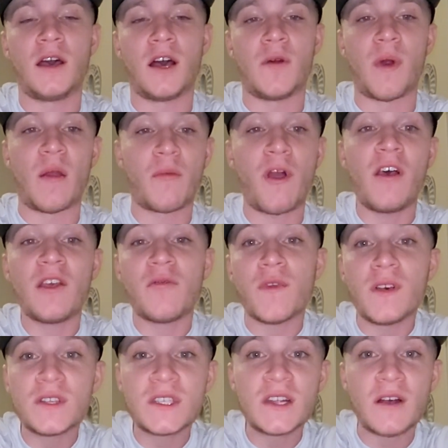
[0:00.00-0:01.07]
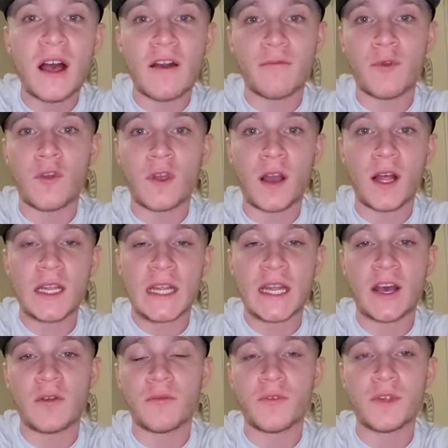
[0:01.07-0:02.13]
Um, I probably will still have more content
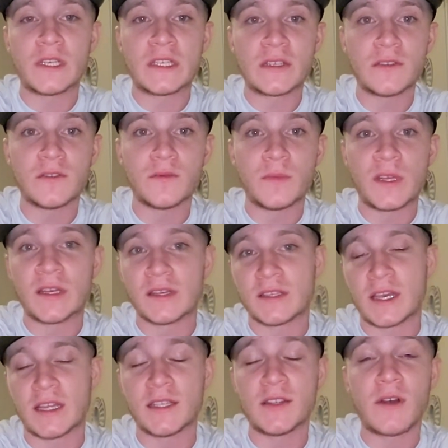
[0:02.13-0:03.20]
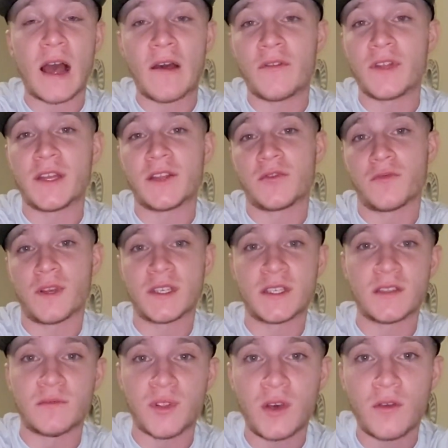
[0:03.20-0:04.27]
out pretty soon because I still have to get the rest of
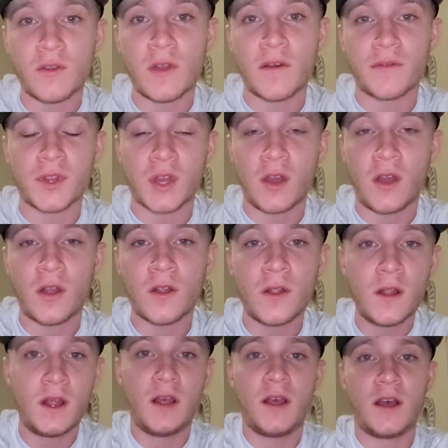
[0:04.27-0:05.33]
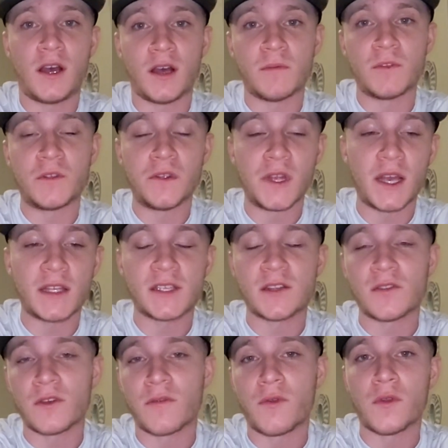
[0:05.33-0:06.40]
the blower off the car. Um, so you guys can
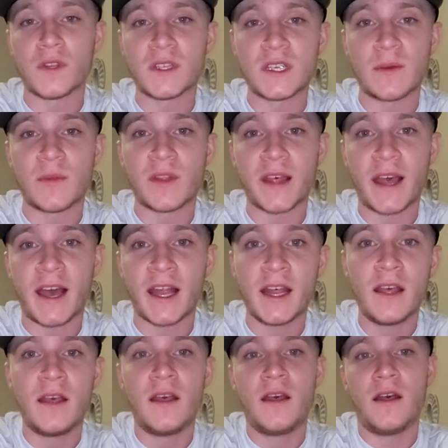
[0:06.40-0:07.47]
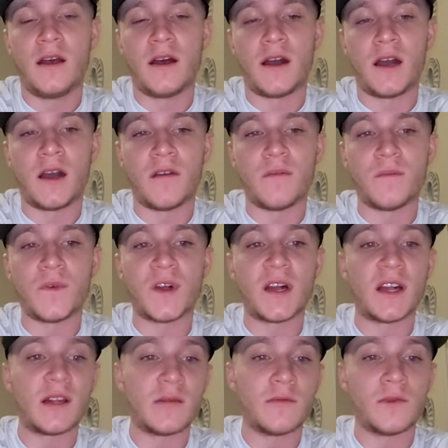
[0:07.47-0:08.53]
look forward to some of that. Um, but
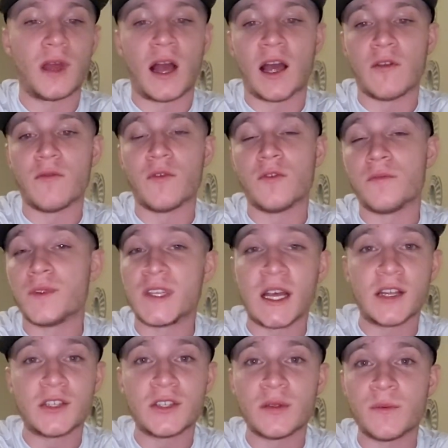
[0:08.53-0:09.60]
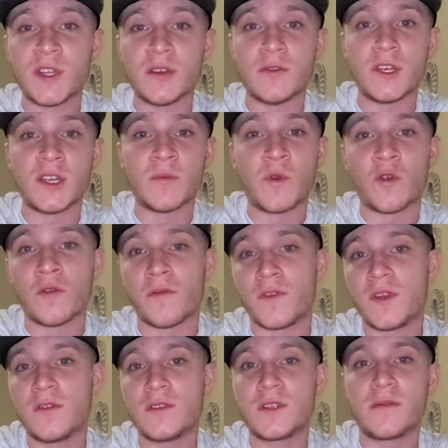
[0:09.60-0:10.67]
I, I will potentially be doing more
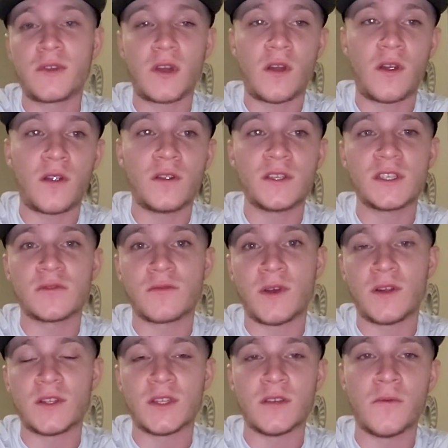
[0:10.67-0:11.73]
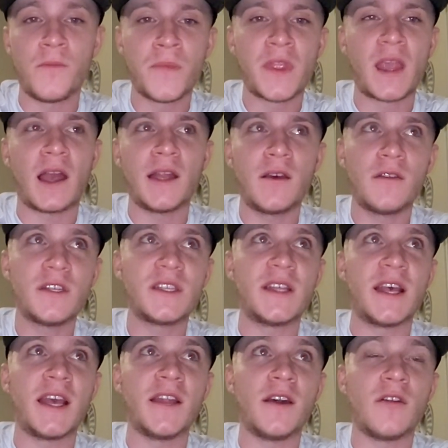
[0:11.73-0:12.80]
reviews of cars as well too. I noticed
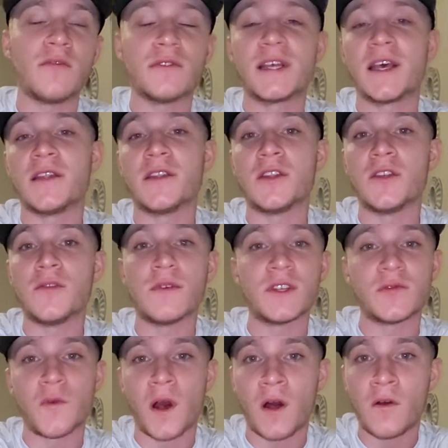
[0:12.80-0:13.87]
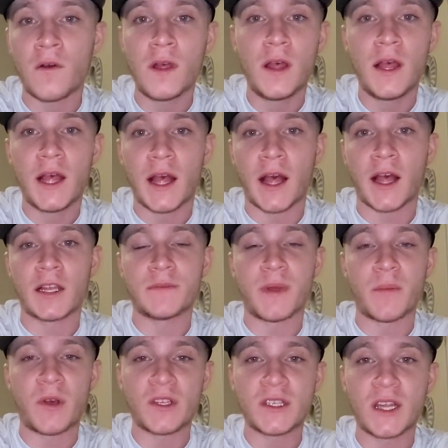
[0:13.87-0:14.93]
they don't tend to do as well as my
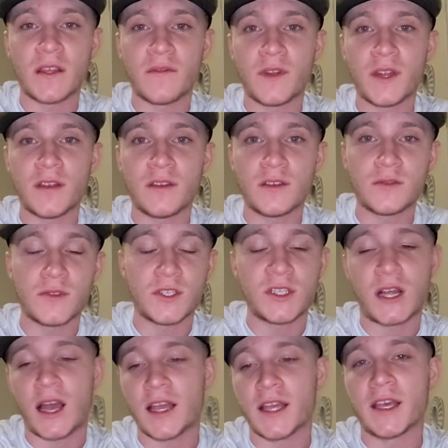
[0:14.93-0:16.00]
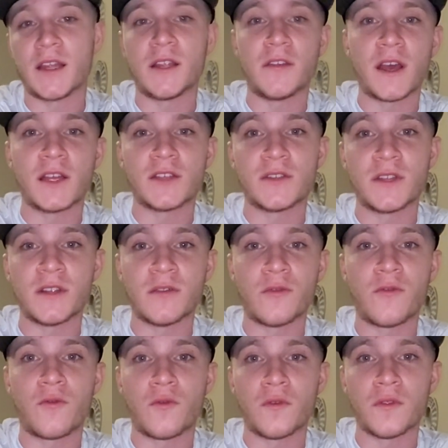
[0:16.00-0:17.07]
Mustang videos, which I get. You guys are here
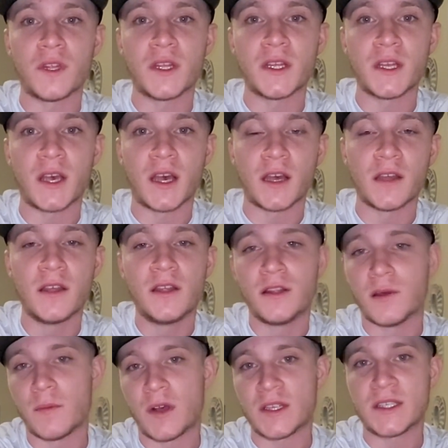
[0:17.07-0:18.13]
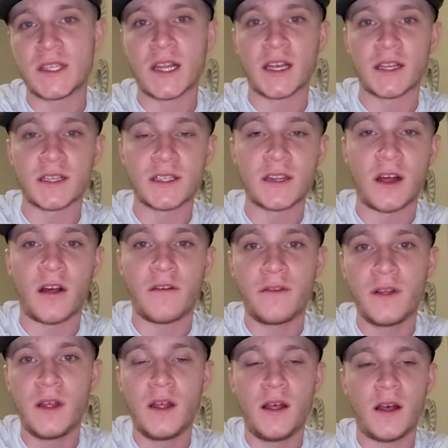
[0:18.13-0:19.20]
for the uh, the Mustang and stuff.
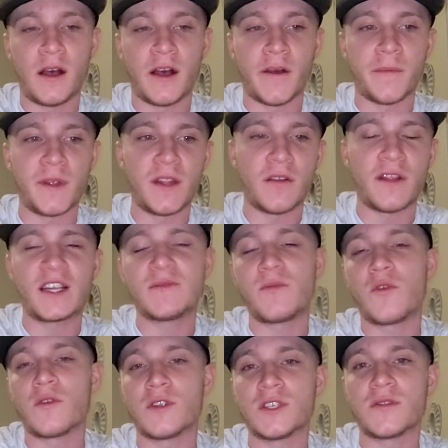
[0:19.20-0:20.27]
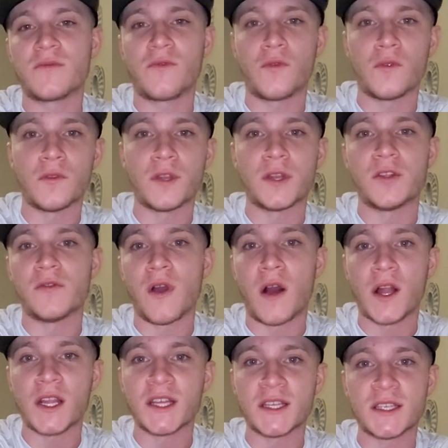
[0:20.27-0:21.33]
Um, you know, that's more just for new
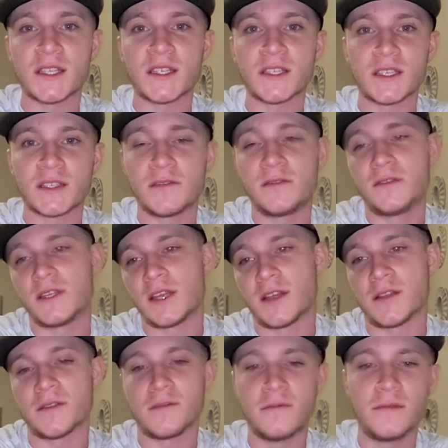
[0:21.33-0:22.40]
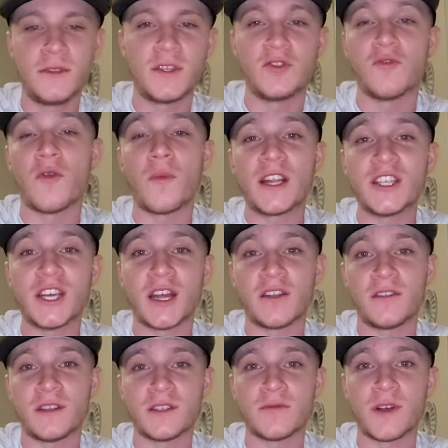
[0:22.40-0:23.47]
audiences uh, to grow my
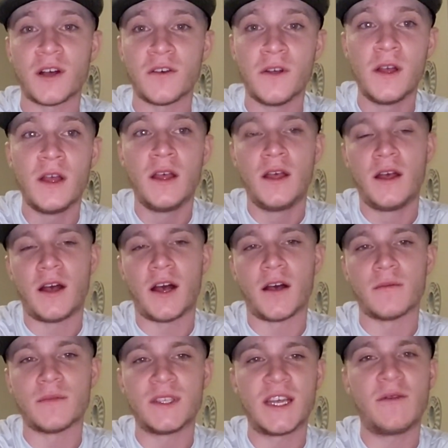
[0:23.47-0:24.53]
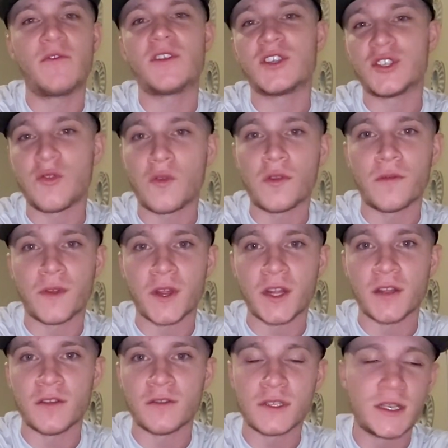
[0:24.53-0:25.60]
channel as well. Um, same with the shorter
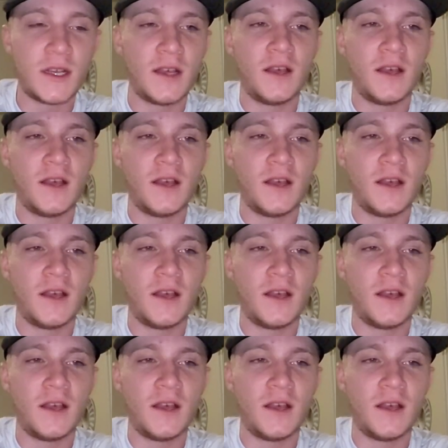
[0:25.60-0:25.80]
videos.